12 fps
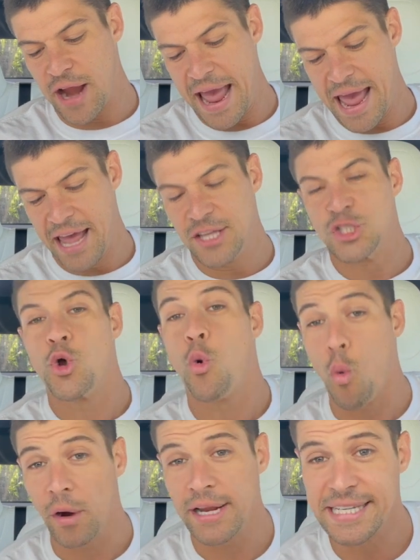a
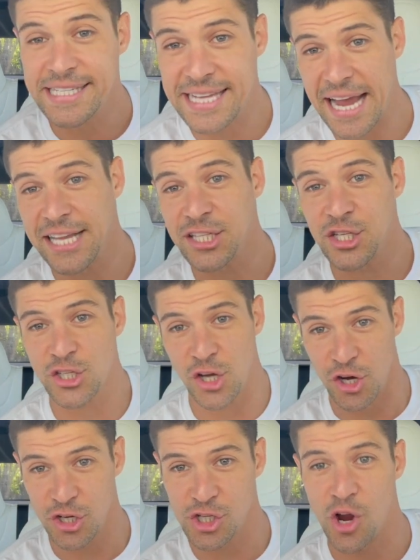20-second
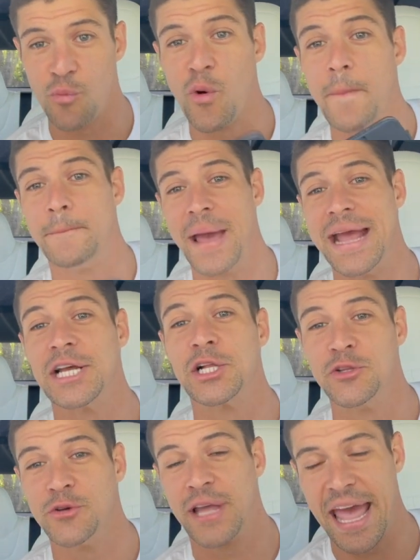search on what
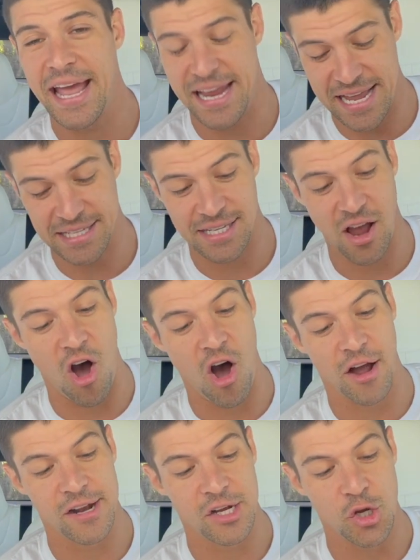beta-glucan is
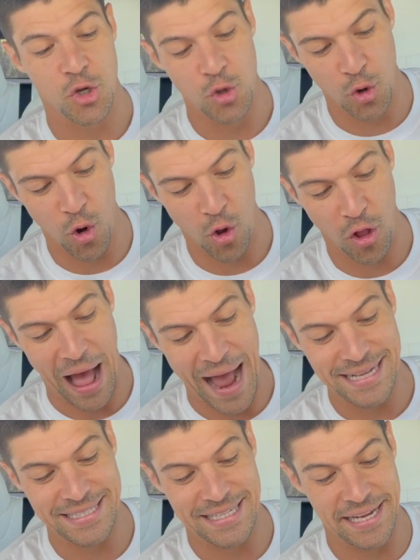on Google,
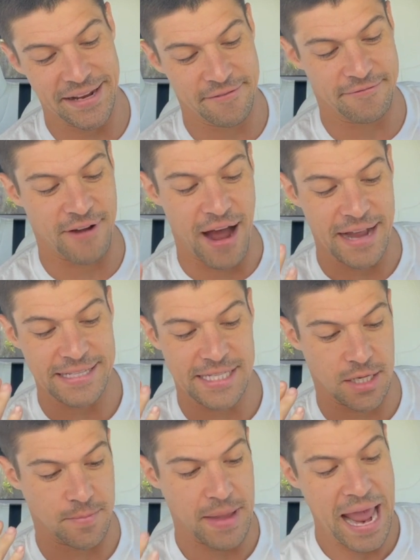I did find
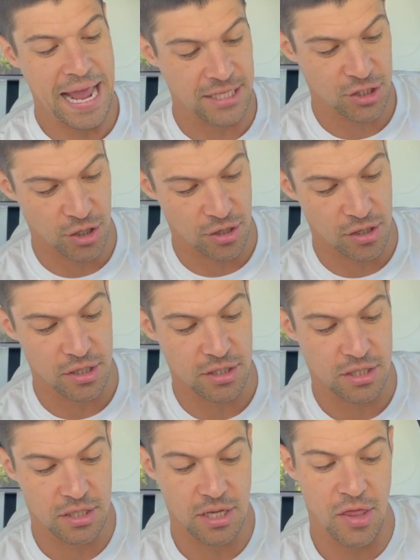some
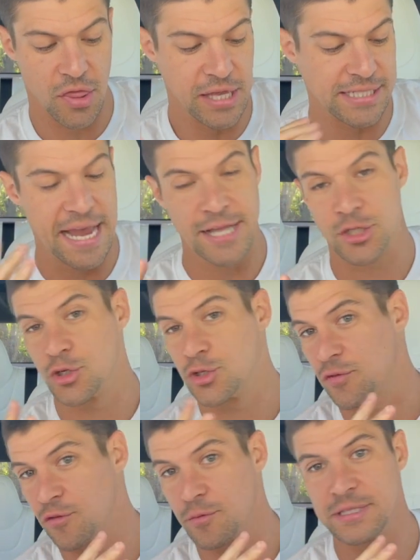answers. These answers
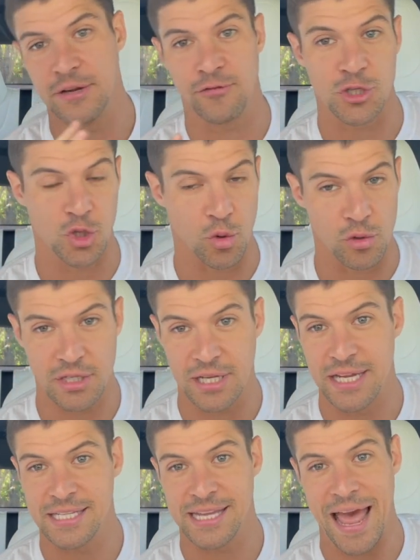are from different
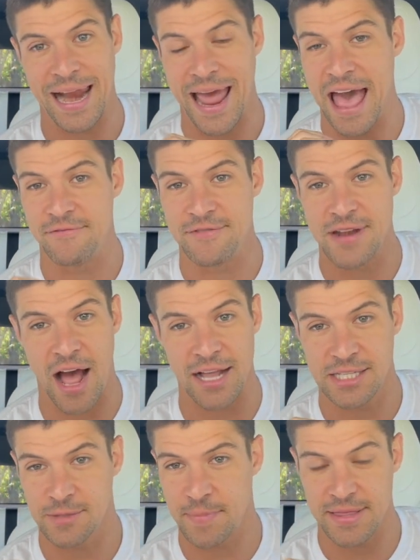sources, and I have
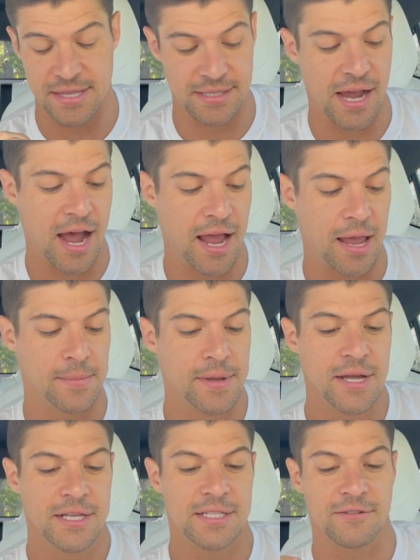not spent the
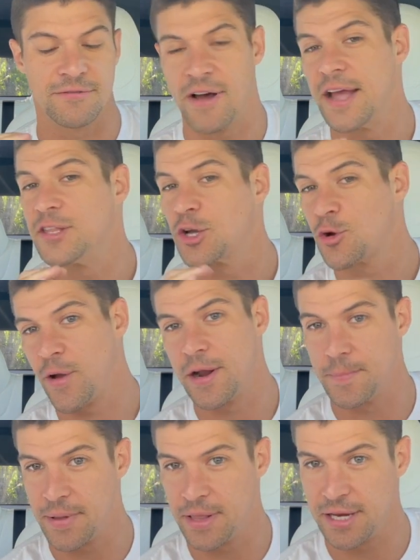time to find the
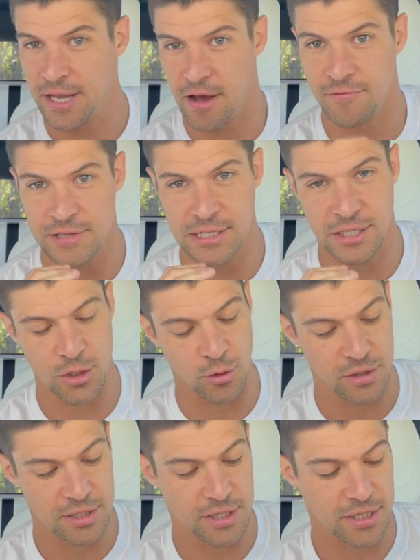credibility of these
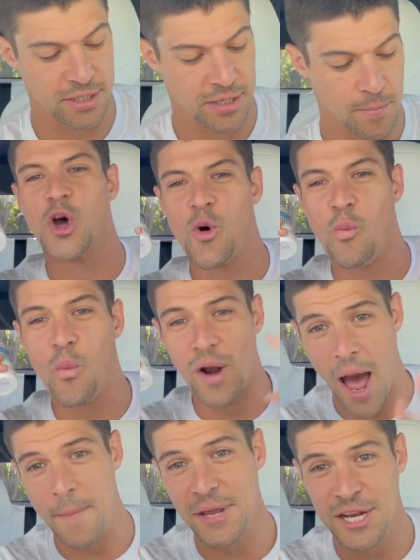sources. So what
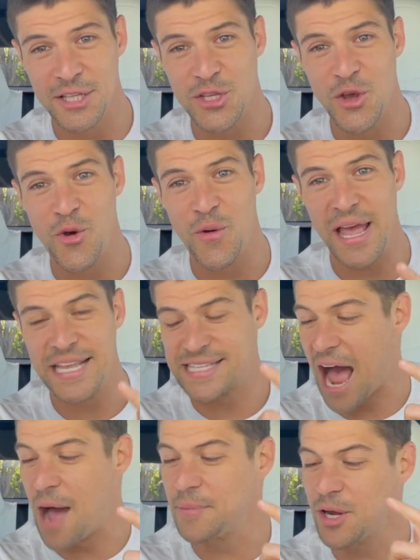I'm gonna do is
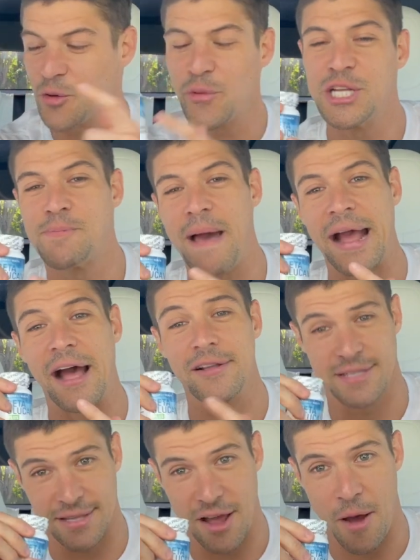I'm gonna reach back out
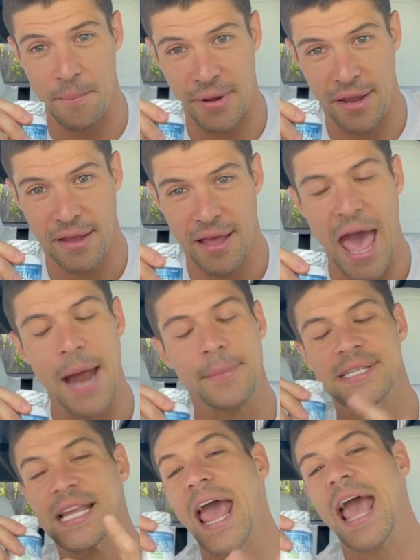to the company, and I'm
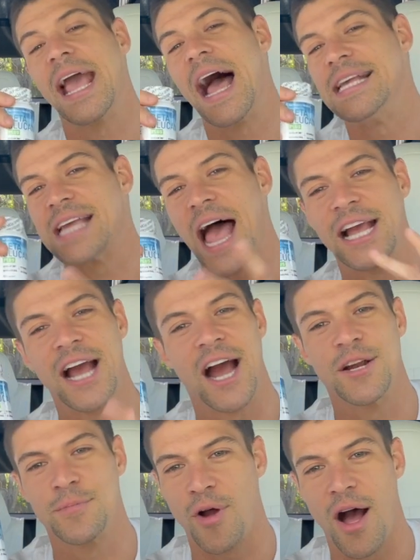gonna say, hey guys, I got
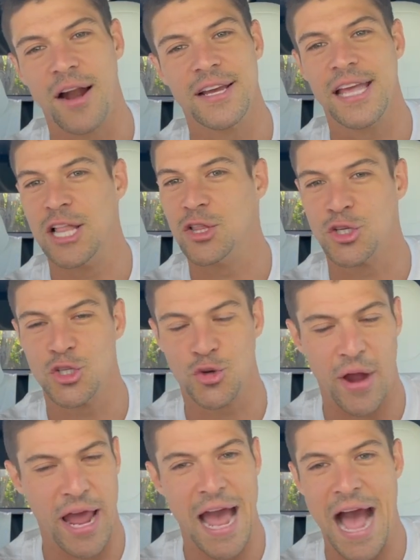your product. It looks
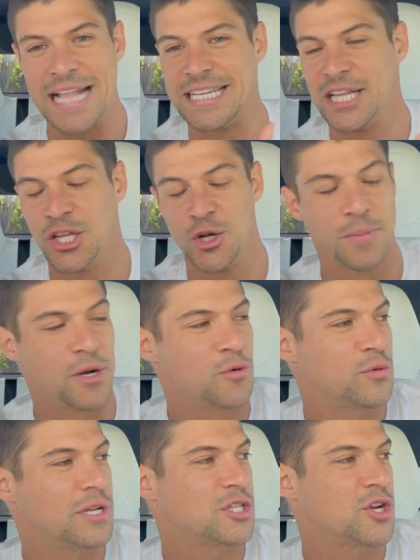great. I did a little bit of
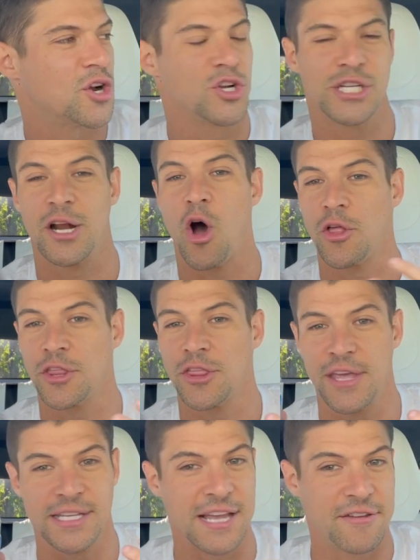research, and all the
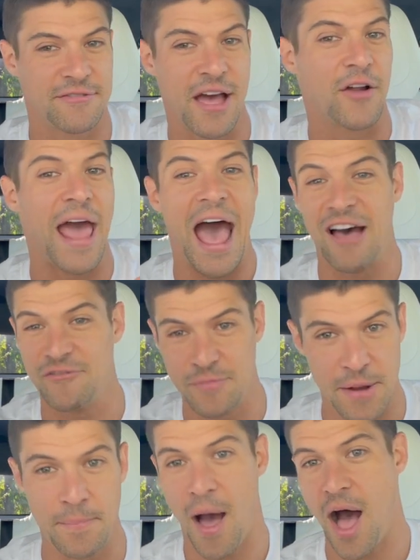things I found have
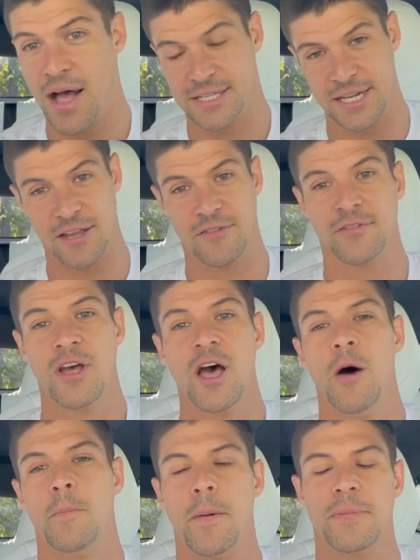been positive.
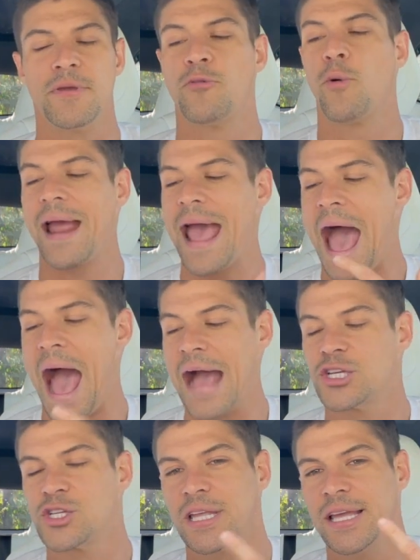But before I
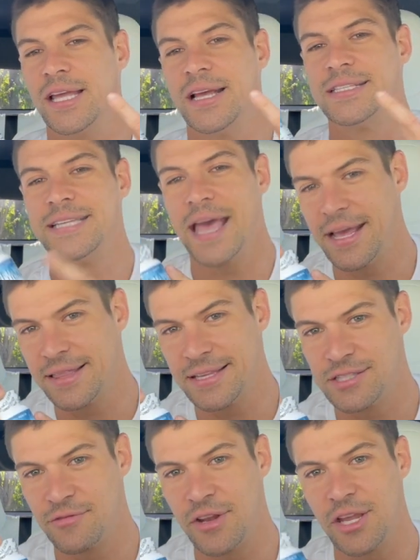actually take
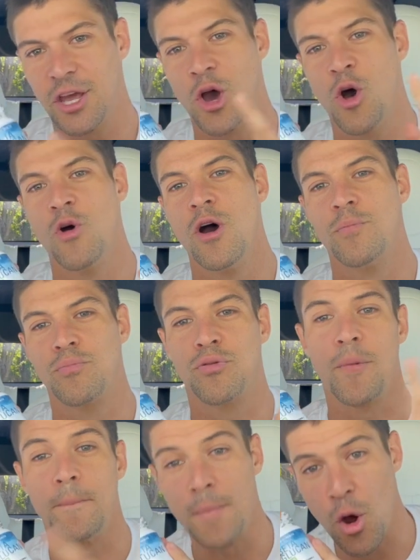this video,
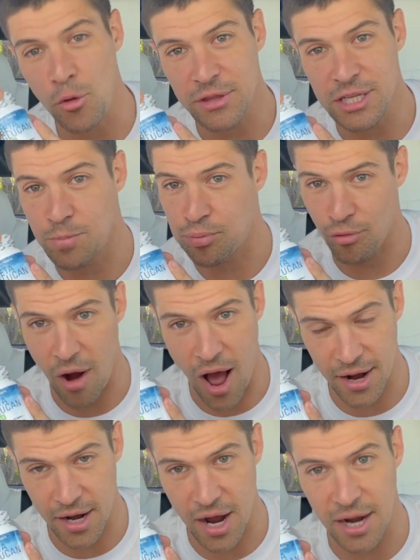promote this
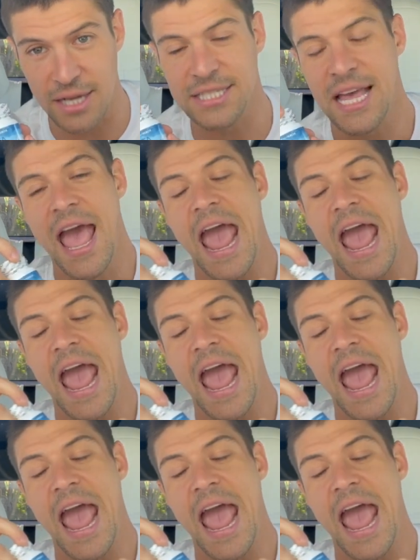product,